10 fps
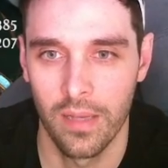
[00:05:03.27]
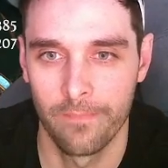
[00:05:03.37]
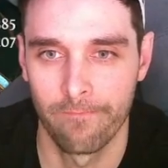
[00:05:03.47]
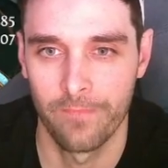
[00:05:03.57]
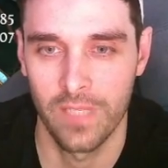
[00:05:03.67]

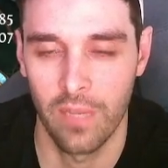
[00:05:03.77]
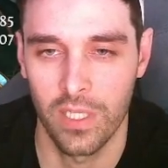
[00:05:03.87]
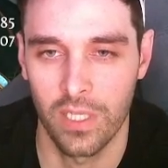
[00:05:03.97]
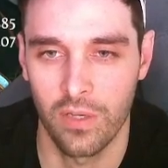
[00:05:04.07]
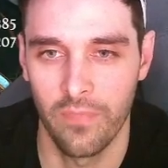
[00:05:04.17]
See how
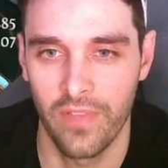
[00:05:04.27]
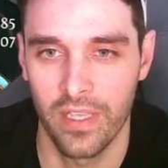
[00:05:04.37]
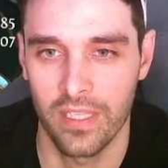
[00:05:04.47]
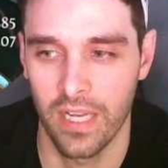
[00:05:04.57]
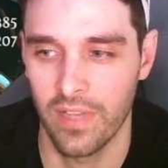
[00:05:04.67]
much Grim
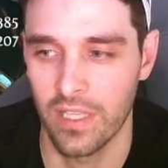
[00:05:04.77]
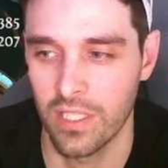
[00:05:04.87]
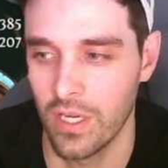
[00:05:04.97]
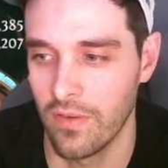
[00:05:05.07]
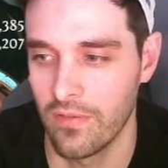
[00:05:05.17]
Feast kind of gets
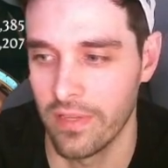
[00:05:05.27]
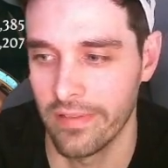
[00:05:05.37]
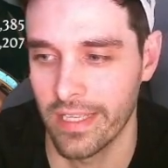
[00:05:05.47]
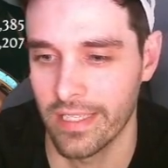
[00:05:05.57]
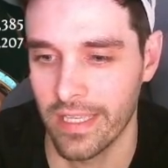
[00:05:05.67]
nerfed,
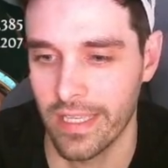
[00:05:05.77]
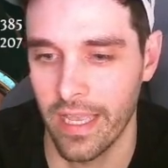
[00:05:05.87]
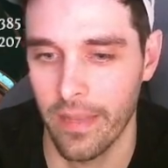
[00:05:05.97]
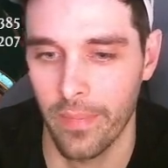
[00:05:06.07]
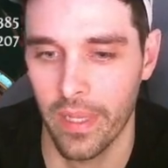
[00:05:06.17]
things like
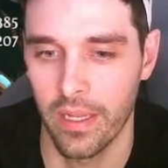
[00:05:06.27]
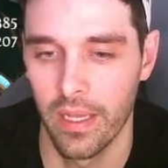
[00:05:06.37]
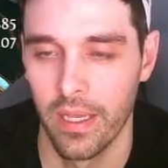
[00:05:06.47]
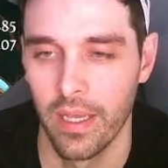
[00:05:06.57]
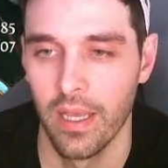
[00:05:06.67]
that. But
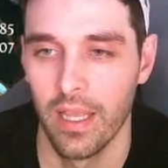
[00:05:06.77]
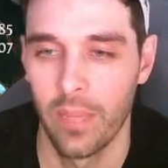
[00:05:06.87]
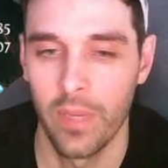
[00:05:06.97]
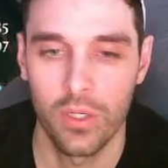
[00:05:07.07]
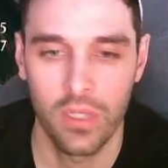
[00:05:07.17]
let
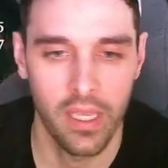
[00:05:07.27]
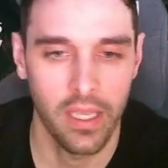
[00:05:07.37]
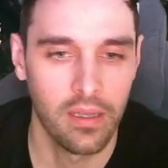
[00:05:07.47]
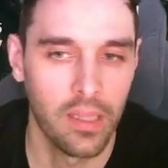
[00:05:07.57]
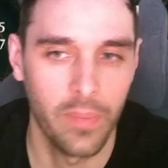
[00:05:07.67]
me know what you
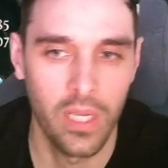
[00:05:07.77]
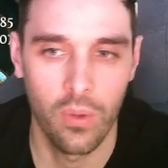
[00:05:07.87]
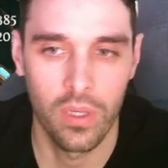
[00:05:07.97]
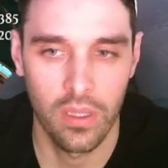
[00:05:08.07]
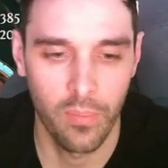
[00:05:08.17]
think. Let me know
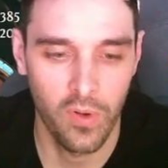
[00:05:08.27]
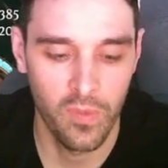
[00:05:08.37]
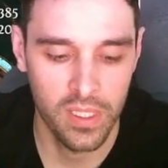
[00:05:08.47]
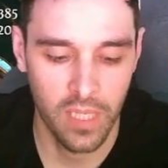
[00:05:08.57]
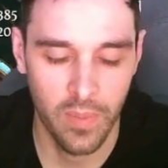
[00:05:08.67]
what
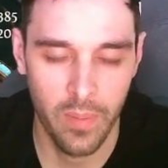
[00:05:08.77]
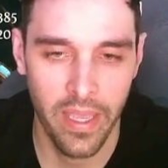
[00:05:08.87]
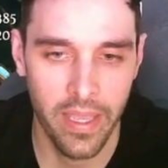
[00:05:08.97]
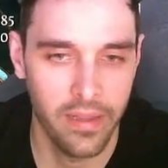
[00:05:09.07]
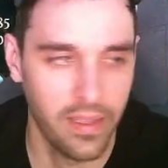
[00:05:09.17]
improvements can be
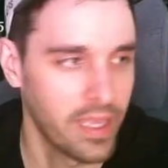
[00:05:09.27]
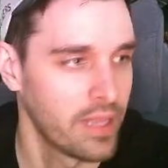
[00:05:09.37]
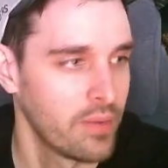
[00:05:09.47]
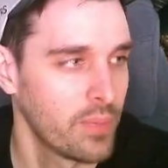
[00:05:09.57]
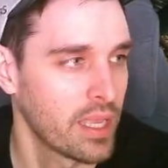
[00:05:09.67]
made,
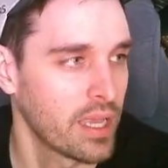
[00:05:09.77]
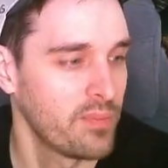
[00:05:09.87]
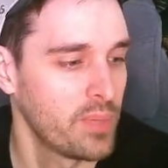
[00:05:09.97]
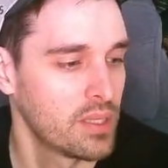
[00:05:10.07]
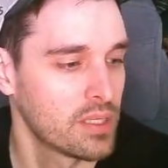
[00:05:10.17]
and we can kind of
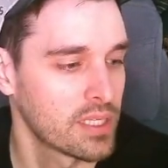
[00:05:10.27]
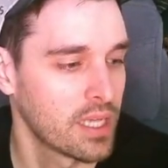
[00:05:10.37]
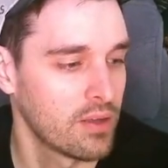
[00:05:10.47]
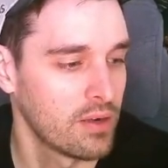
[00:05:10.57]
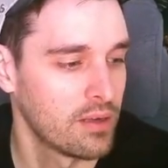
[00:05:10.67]
build this
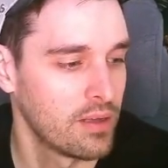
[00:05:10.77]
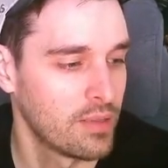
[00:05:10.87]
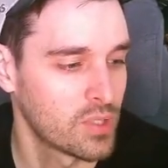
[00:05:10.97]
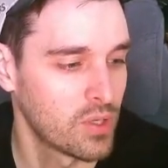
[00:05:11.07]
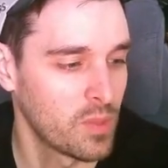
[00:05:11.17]
together. I'm
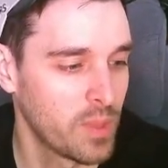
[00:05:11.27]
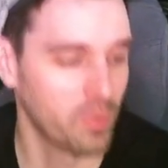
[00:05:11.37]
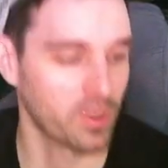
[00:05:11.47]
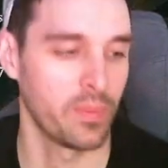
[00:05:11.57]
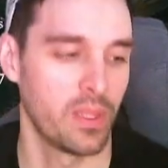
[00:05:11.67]
sure other people
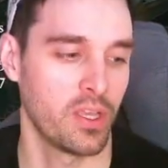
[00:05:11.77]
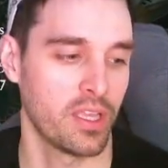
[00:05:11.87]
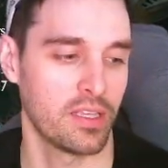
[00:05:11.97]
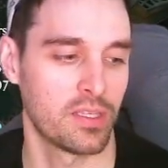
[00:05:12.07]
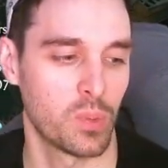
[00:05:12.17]
are going to be looking at
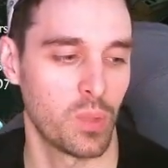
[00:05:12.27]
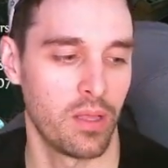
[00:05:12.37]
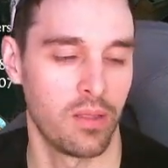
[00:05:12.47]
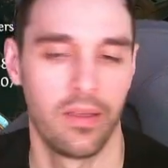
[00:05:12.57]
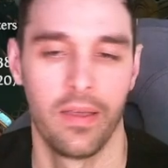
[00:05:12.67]
this as
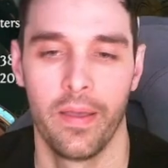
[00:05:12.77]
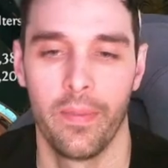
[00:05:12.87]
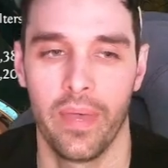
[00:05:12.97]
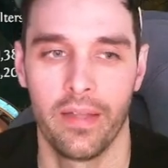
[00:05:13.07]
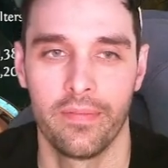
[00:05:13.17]
well.
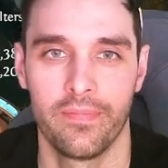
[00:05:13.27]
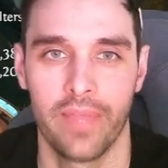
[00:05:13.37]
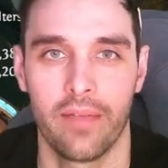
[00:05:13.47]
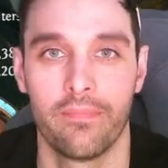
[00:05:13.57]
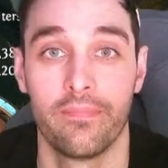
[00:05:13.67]
But
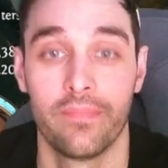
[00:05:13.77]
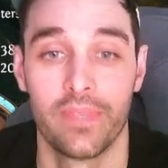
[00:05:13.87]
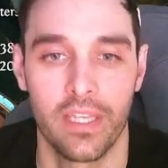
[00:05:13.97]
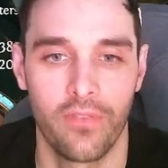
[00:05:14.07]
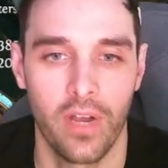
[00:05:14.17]
yeah,
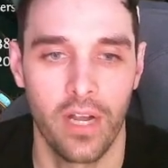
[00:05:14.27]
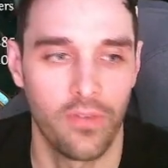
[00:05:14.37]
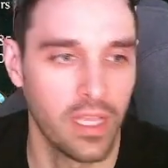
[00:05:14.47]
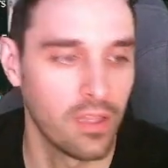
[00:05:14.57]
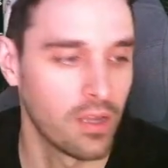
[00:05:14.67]
see you Friday for
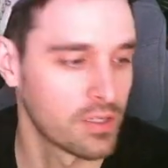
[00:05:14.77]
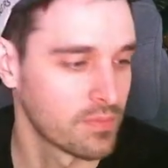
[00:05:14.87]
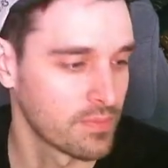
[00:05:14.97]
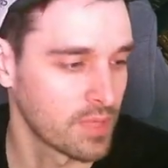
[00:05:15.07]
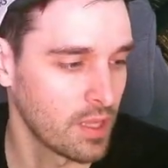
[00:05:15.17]
League launch.
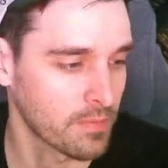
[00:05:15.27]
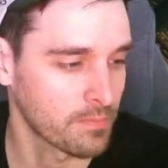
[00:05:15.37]
Good luck.